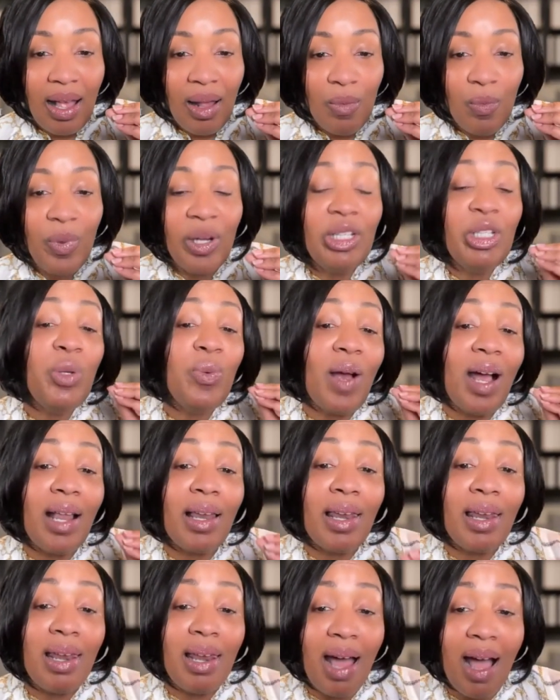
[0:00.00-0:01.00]
When you
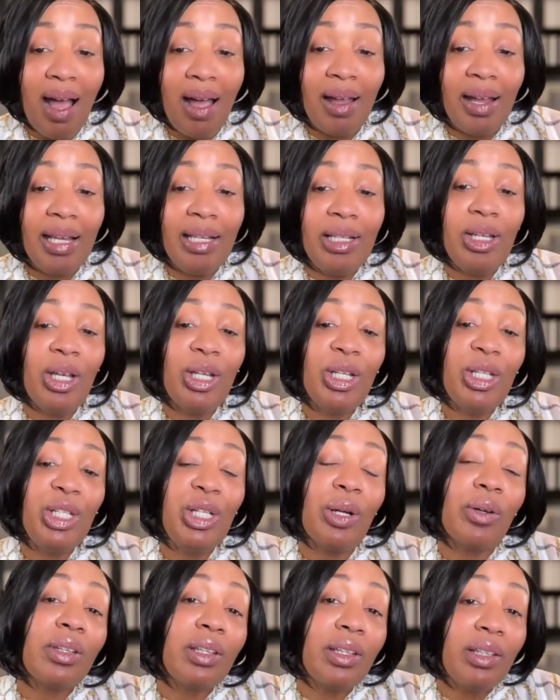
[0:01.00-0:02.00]
align
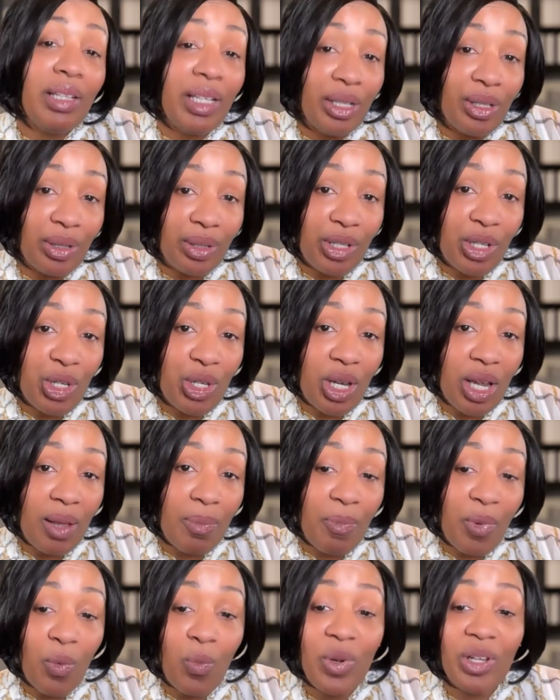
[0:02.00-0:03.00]
your
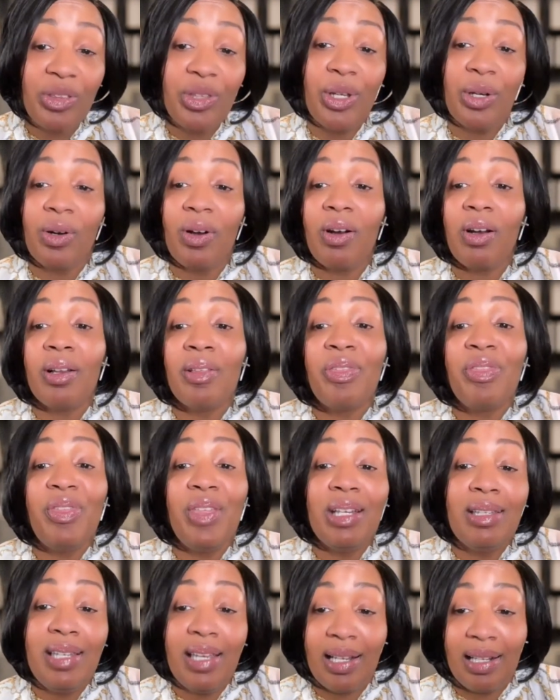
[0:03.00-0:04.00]
leadership with your
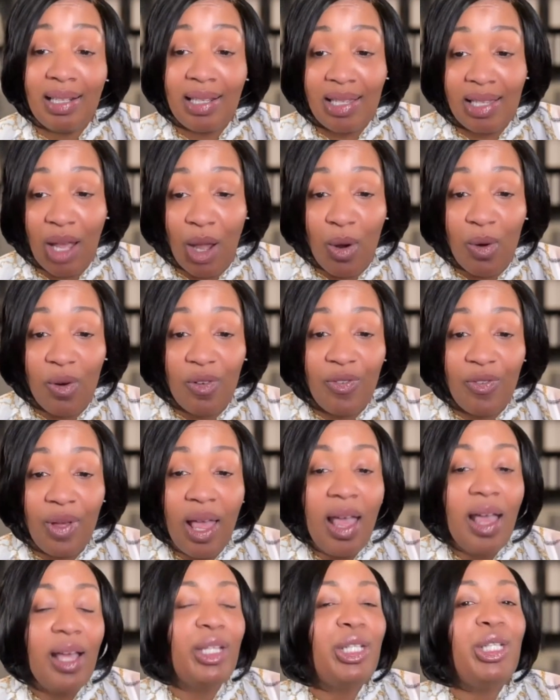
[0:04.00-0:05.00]
authentic self,
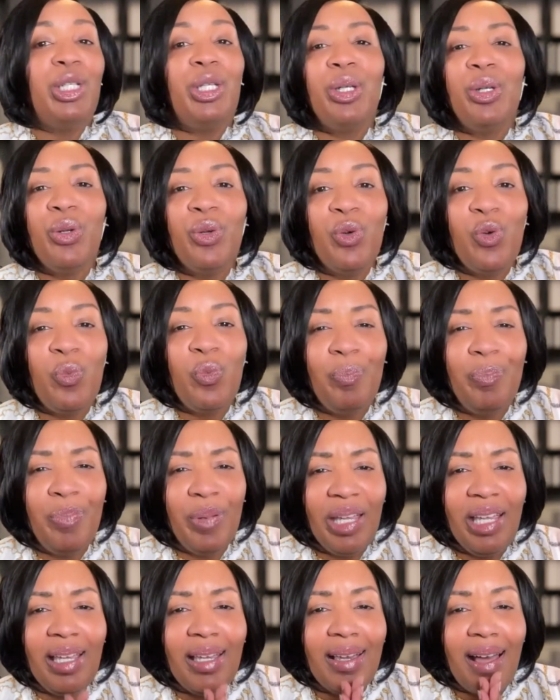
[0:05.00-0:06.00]
you
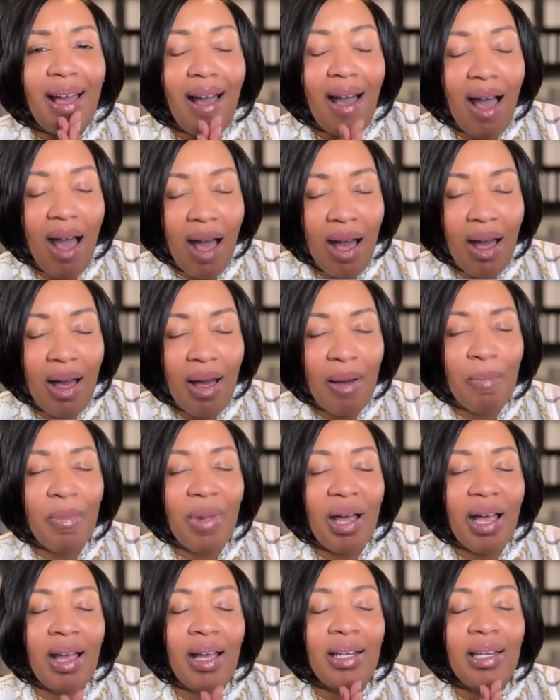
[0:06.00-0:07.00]
become
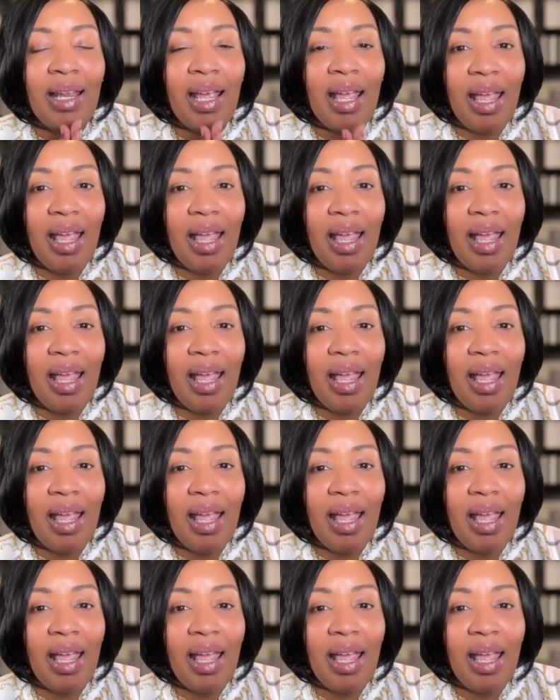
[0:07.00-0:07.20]
an